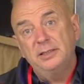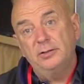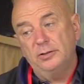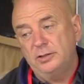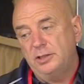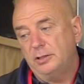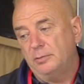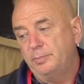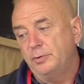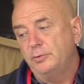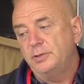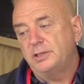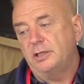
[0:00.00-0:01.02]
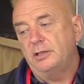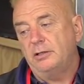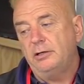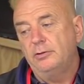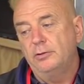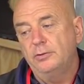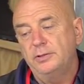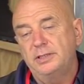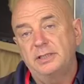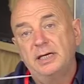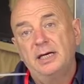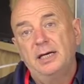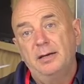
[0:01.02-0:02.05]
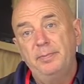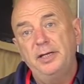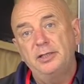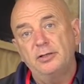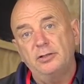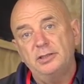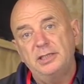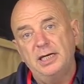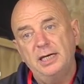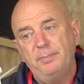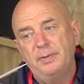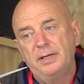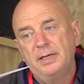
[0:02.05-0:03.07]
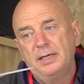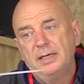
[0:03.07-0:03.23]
you know, to your boots or your clothes, a bit of duct tape